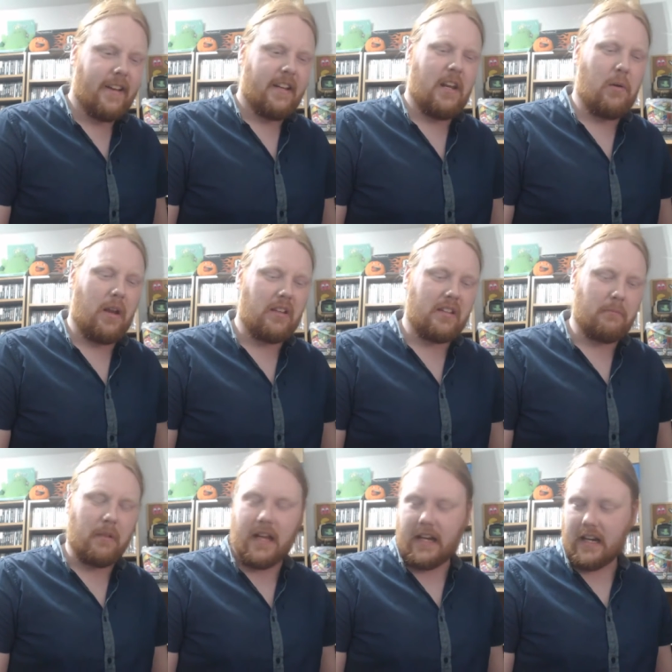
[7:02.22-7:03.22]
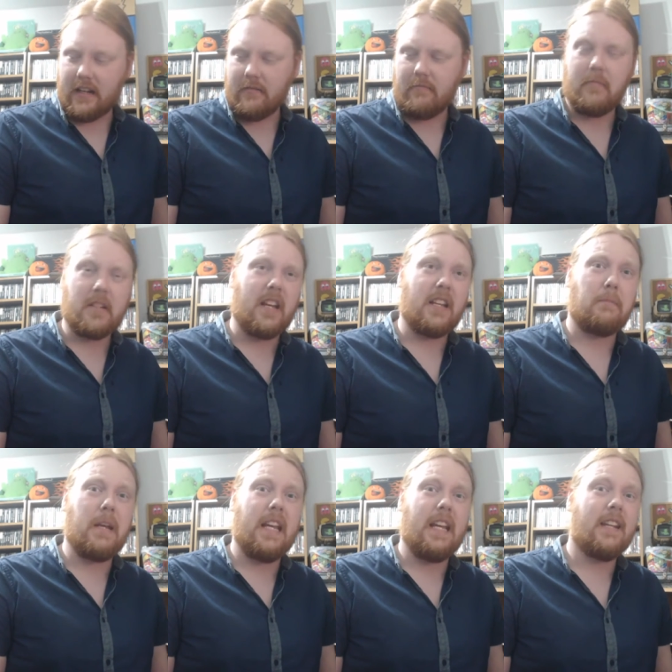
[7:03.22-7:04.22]
No one else is playing it besides
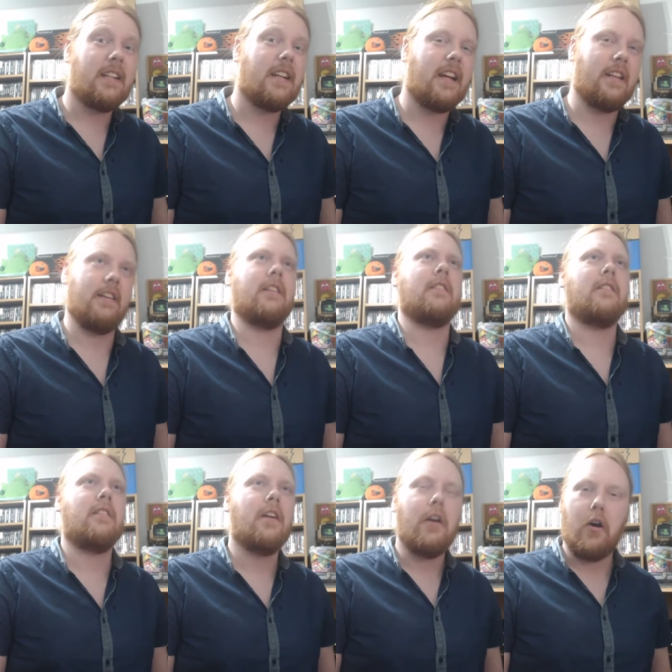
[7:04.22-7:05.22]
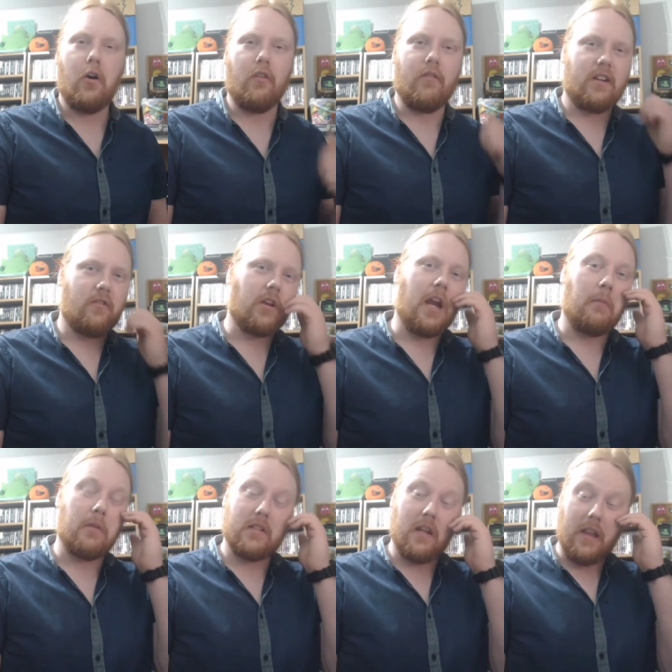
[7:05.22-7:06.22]
me and other retro
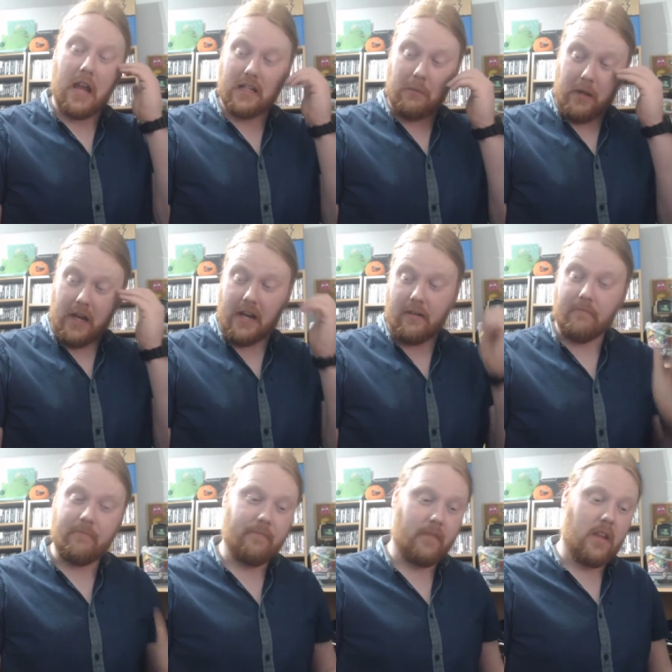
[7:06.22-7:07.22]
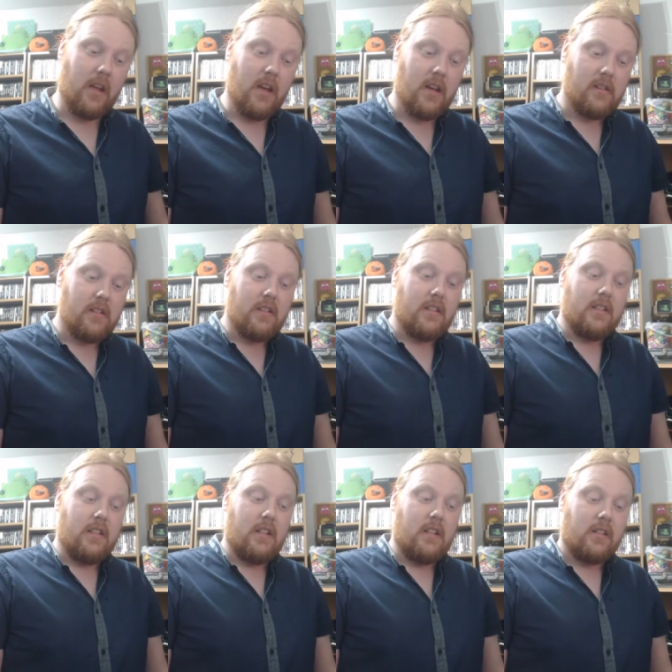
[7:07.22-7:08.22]
gamers that like to play it.
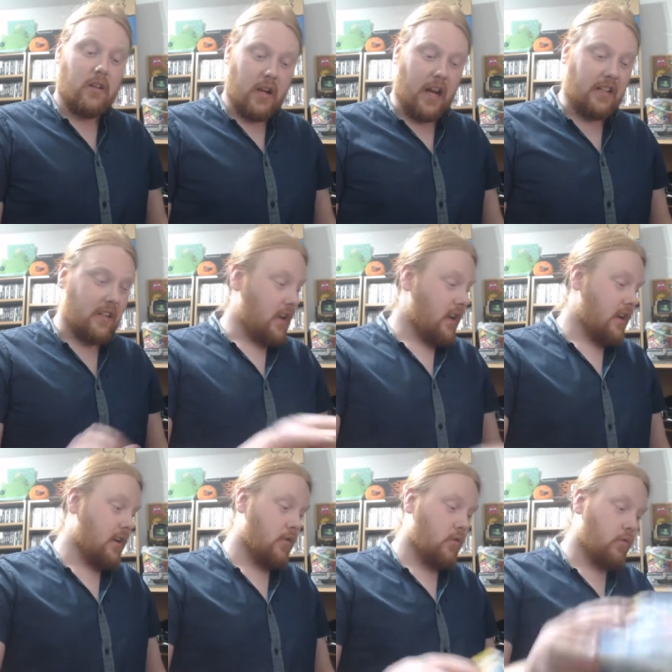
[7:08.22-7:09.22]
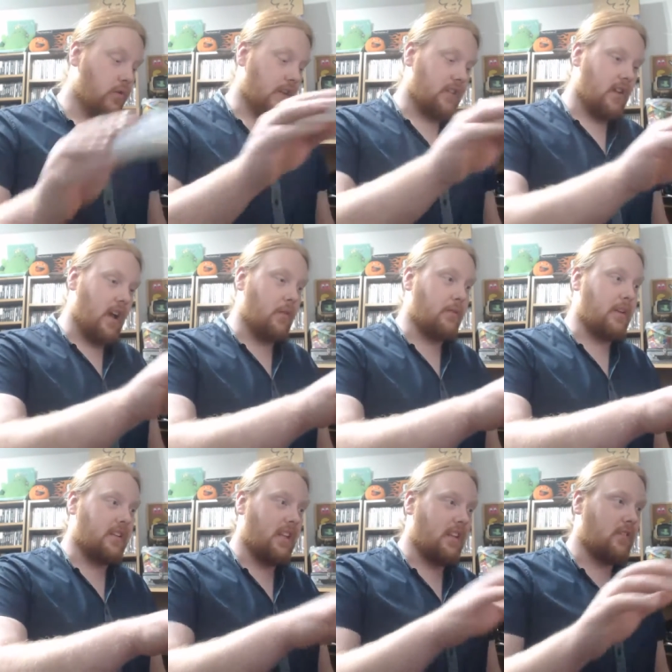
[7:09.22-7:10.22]
So yes, I was
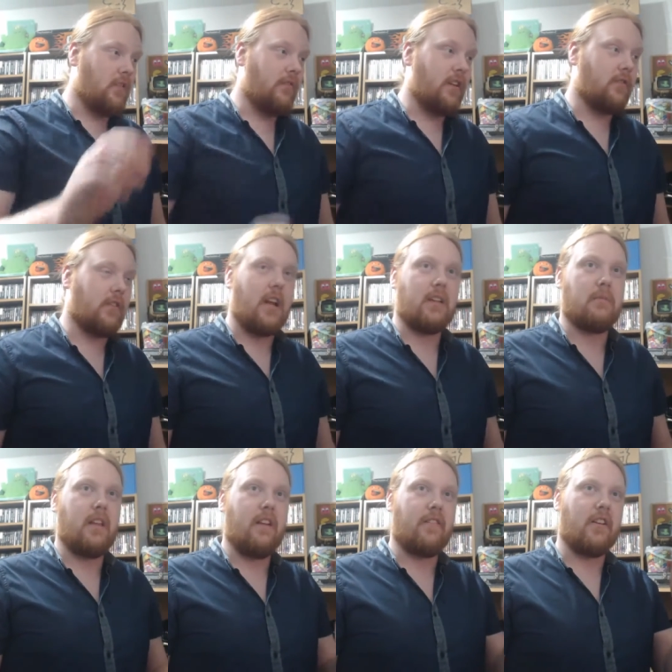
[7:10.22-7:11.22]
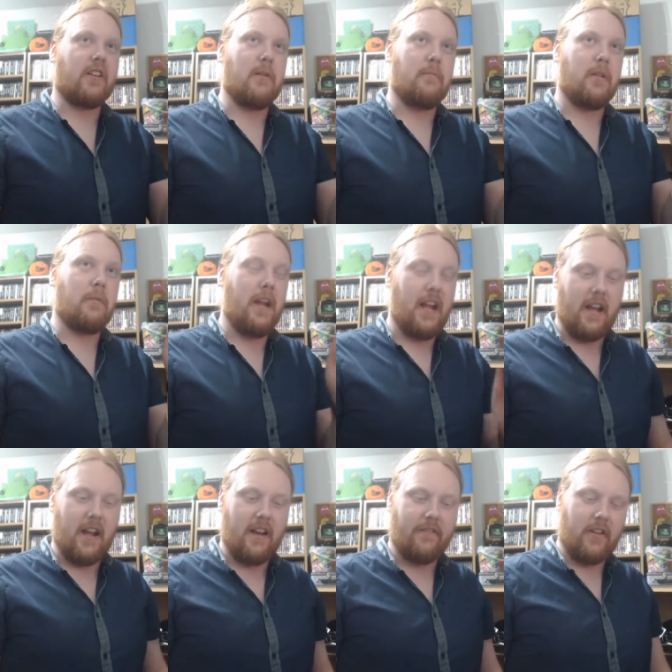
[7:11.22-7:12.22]
about to say that's all the retro games, but then I've got a couple up here
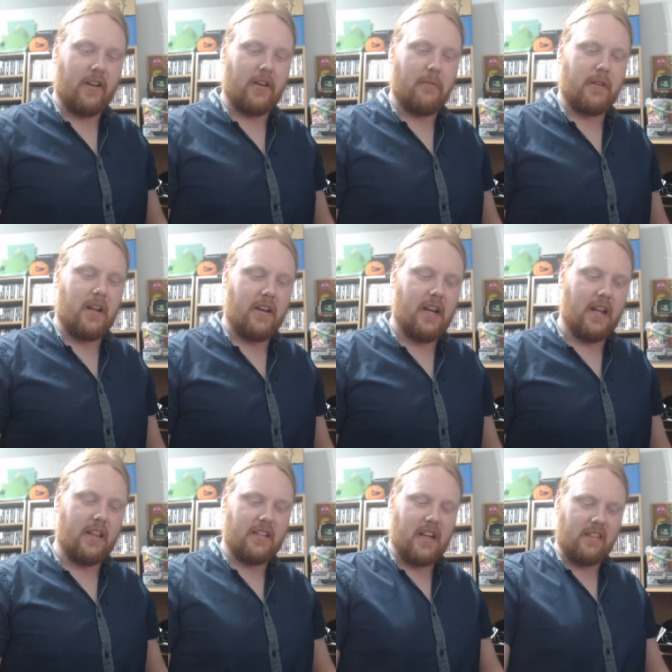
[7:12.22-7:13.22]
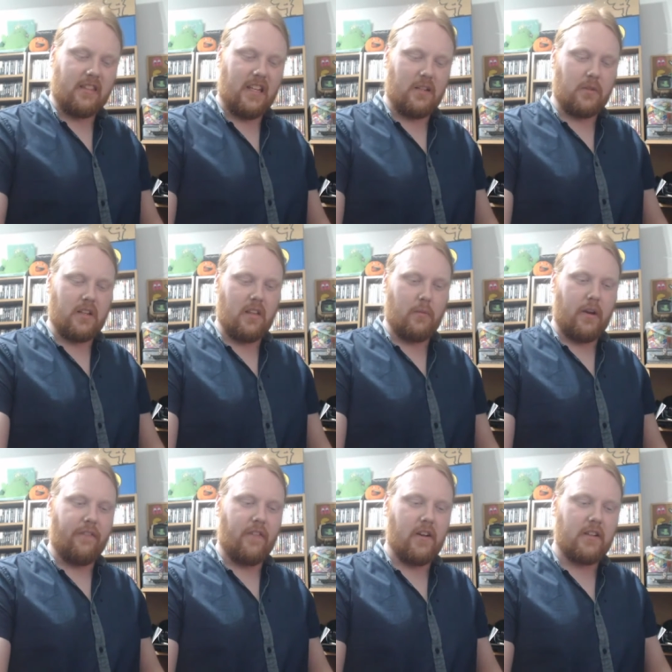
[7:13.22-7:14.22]
and I've got a couple down here. Let's get these ones out of the way
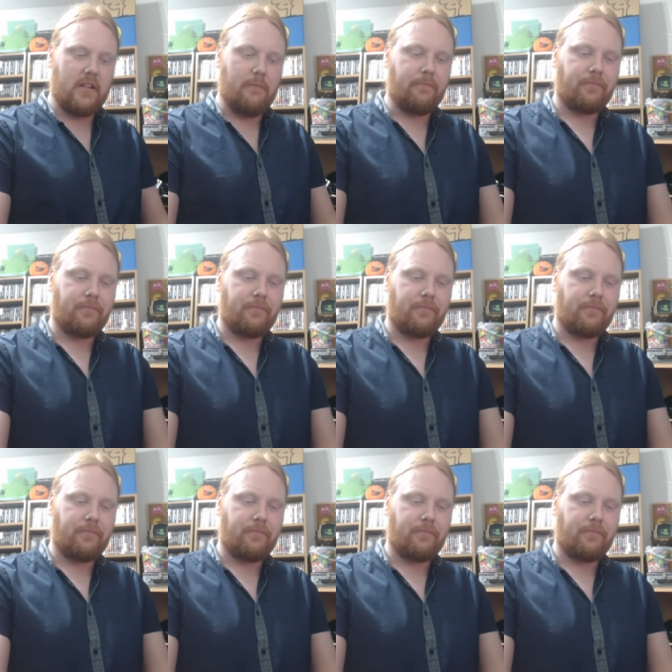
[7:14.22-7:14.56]
first.